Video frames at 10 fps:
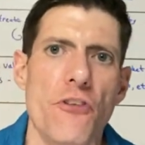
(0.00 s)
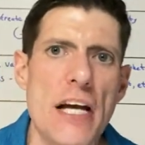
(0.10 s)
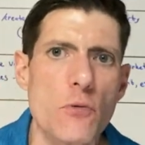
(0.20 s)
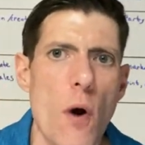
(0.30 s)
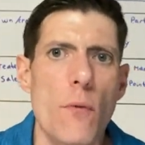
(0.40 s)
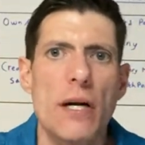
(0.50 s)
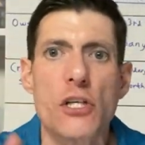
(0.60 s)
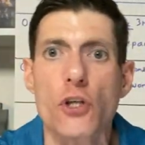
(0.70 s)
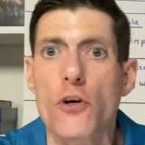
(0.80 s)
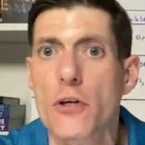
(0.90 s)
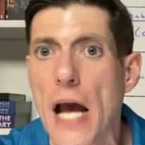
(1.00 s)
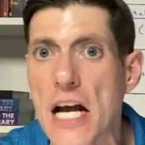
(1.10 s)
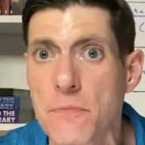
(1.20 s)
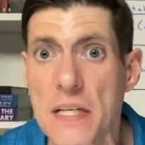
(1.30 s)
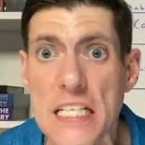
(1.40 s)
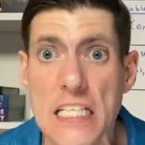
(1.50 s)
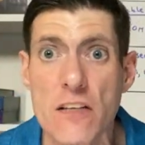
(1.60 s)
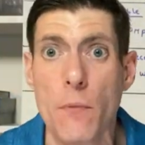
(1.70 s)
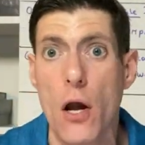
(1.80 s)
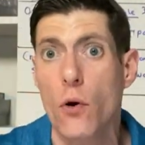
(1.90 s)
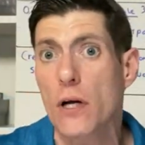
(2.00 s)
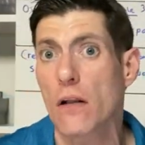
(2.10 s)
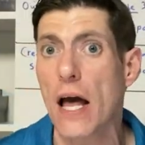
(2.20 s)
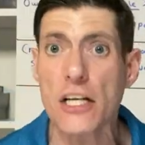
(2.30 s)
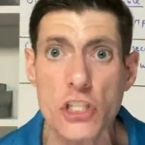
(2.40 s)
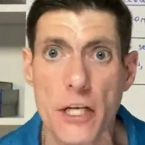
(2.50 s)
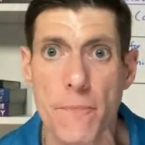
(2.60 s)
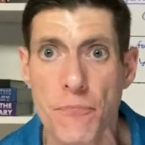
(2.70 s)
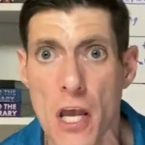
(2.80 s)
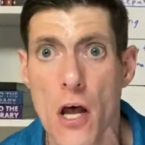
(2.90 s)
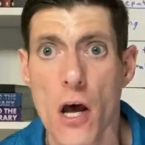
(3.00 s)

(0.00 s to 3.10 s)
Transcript: That's why when I show you guys pieces of my own collection